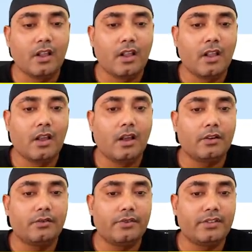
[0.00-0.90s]

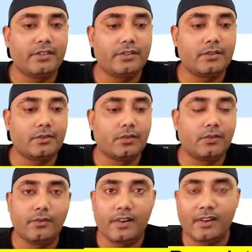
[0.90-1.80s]
to this tool
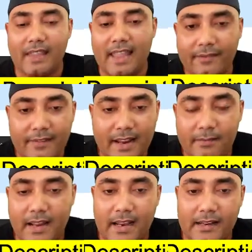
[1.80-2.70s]
for lifetime.
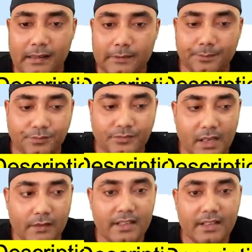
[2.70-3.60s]
And
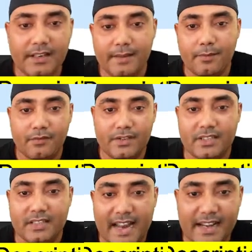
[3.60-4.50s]
the name of this
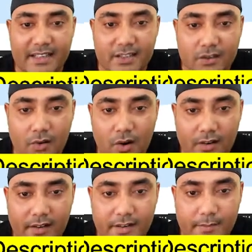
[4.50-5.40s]
site is called,
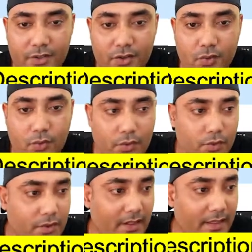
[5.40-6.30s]
let me show you
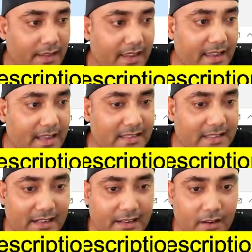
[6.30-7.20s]
the link
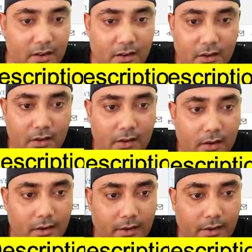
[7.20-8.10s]
exactly.
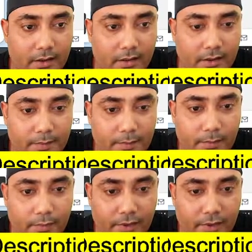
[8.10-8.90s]
Okay, let me pull it